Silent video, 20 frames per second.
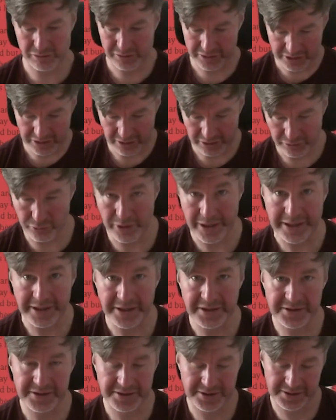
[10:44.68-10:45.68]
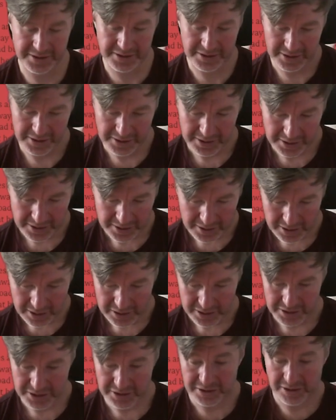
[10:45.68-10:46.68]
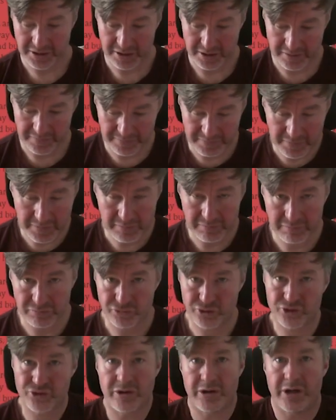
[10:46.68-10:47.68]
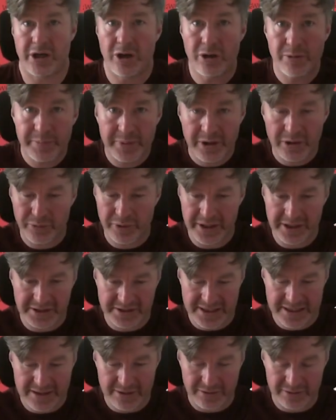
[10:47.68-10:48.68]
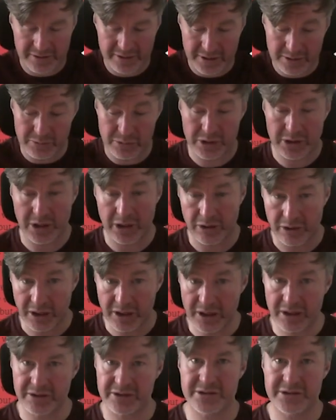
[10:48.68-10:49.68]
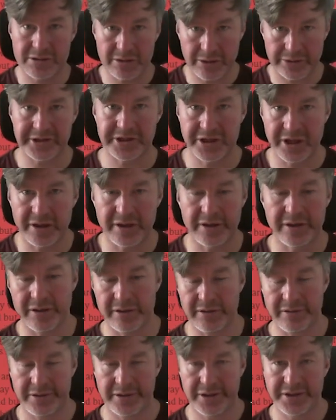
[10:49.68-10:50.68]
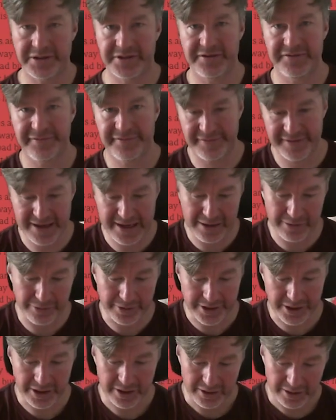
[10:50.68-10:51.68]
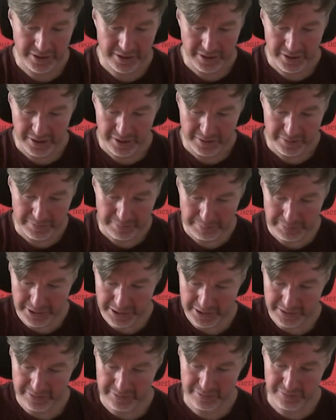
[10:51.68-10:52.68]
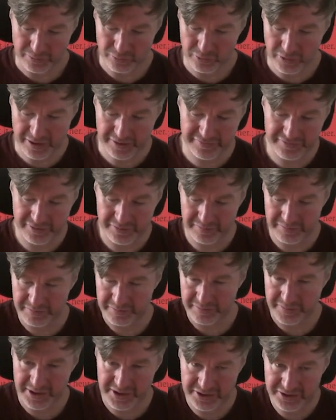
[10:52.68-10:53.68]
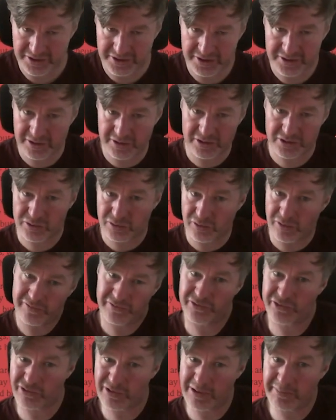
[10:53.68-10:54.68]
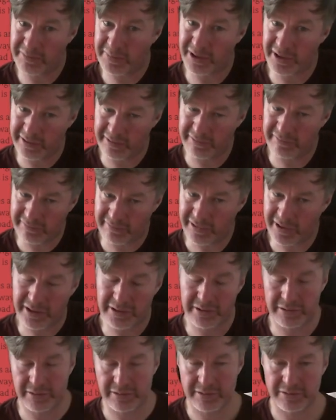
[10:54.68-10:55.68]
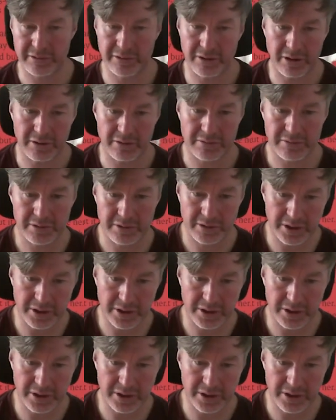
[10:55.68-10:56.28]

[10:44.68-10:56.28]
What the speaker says: We've got the wings. She's gonna try to open her wings out, and we go, oh, it's not a girl, it's a fairy. But one of them is just gonna sort of tremble and not